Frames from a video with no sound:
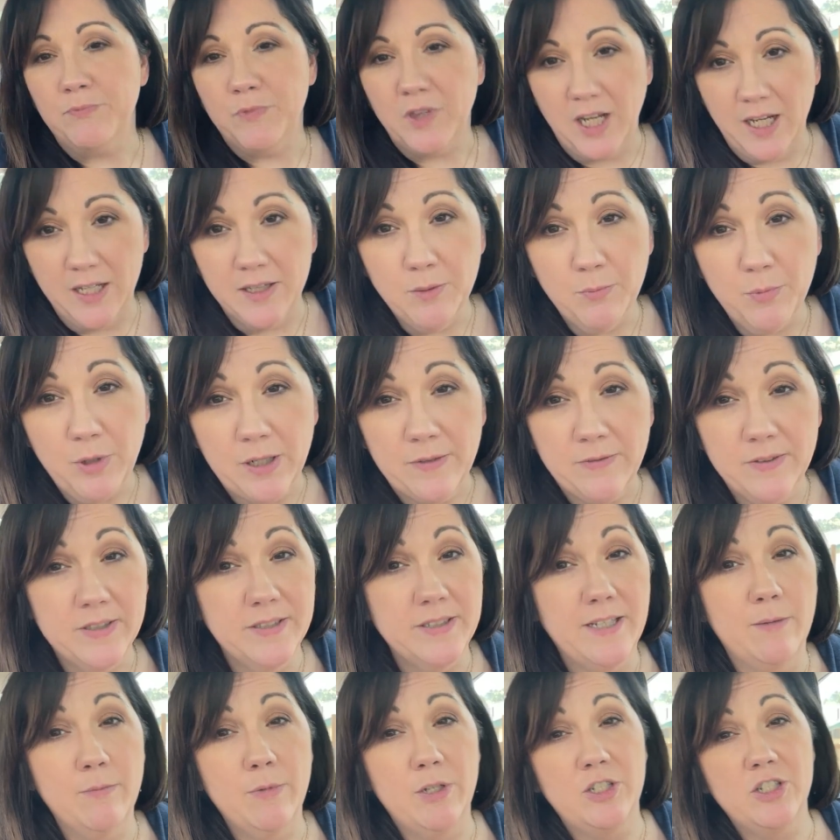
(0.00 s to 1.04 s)
and the breakfast
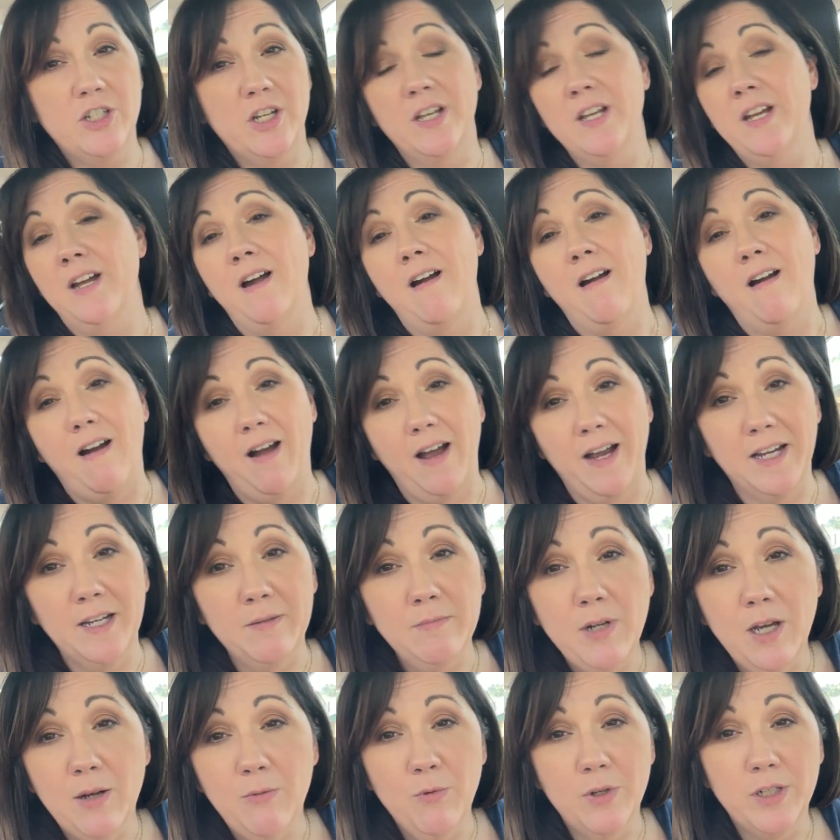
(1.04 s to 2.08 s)
sandwich, I
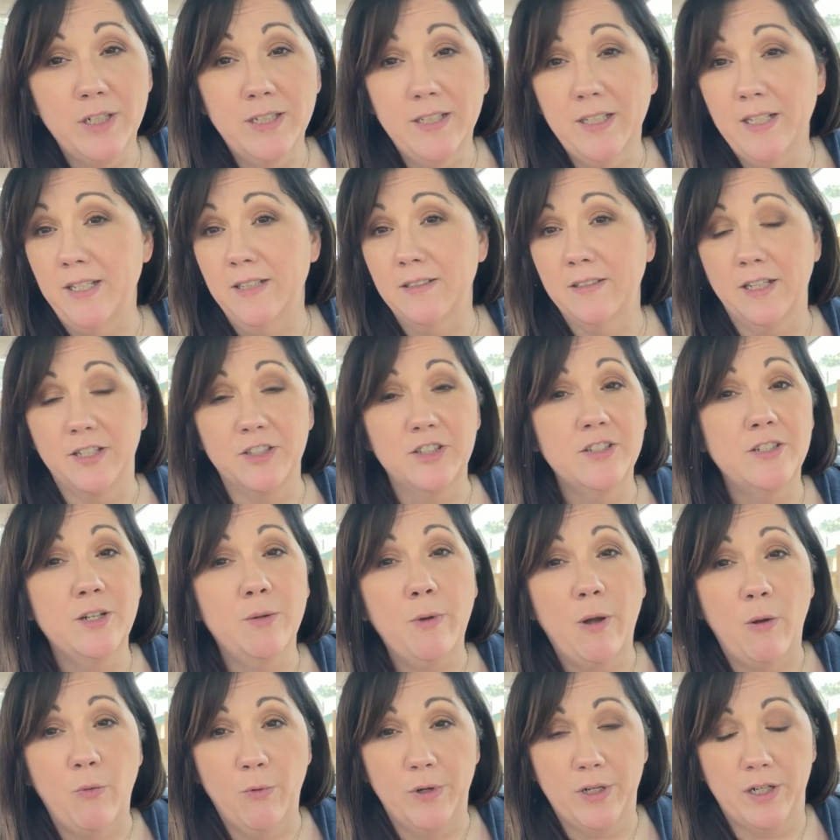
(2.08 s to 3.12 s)
am not wanting to eat lunch until
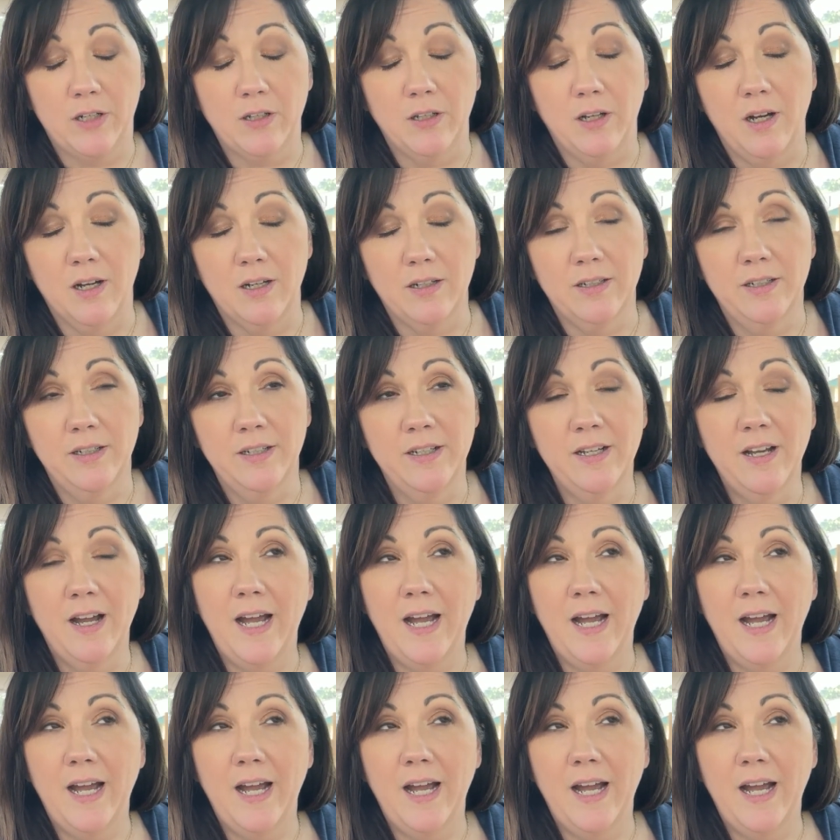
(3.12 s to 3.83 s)
about one o'clock.